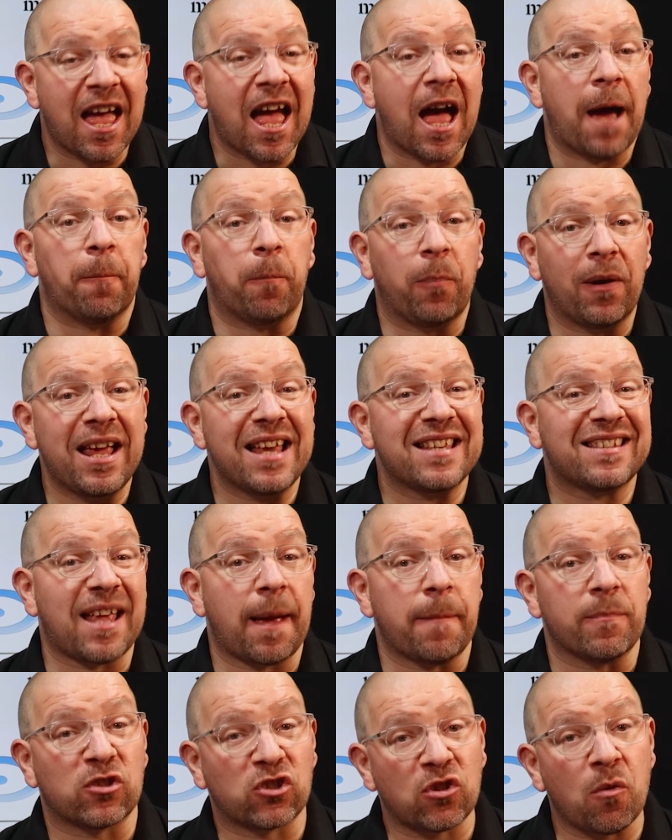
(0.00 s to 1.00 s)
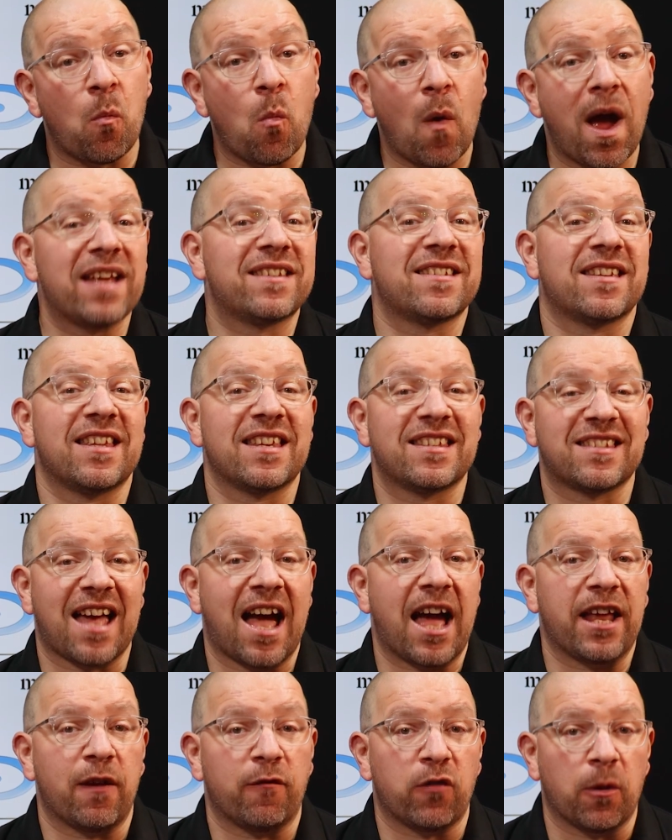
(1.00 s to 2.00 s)
and place them somewhere to the
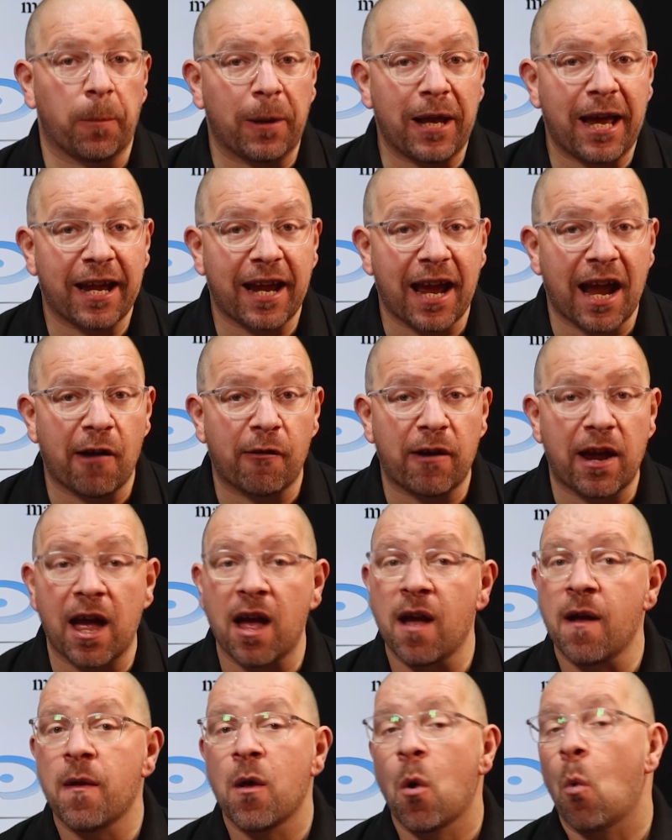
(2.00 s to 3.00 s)
side of the playing area